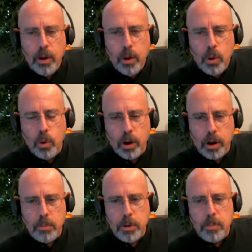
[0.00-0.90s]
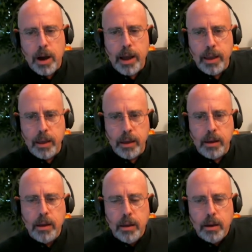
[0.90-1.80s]
who are going to be buying
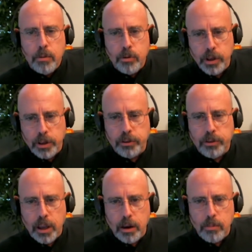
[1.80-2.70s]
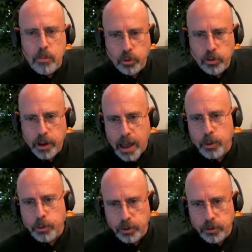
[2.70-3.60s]
real estate, mostly
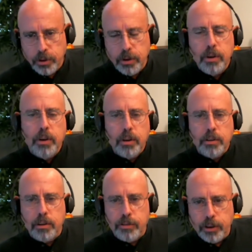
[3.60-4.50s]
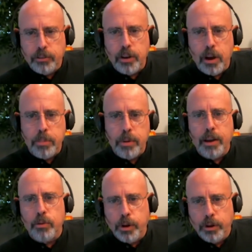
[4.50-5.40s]
houses, to fix up
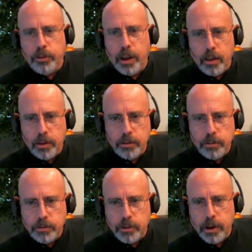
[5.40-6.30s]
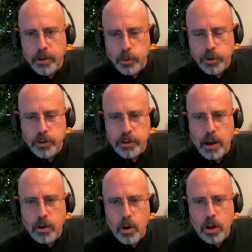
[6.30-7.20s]
and resell, right? Which is
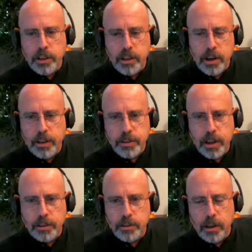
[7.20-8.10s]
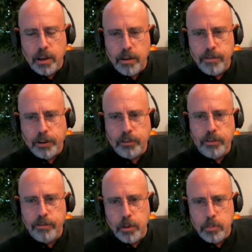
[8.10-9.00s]
now called the United States the fix
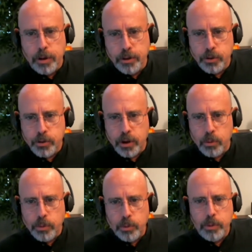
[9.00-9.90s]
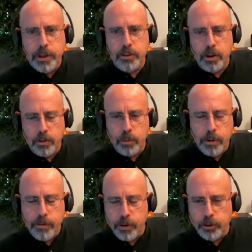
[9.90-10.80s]
and flip industry. When
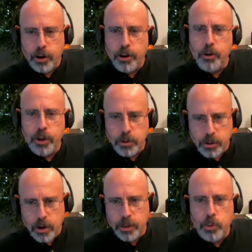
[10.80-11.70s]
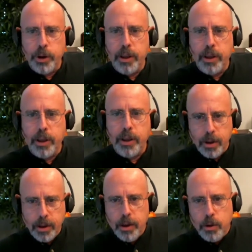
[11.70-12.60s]
we first started doing it, it was called the rehab
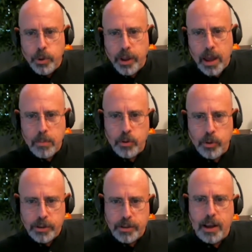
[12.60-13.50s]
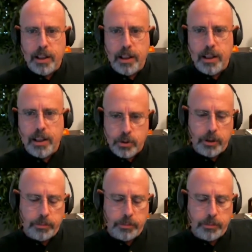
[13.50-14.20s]
and resell industry.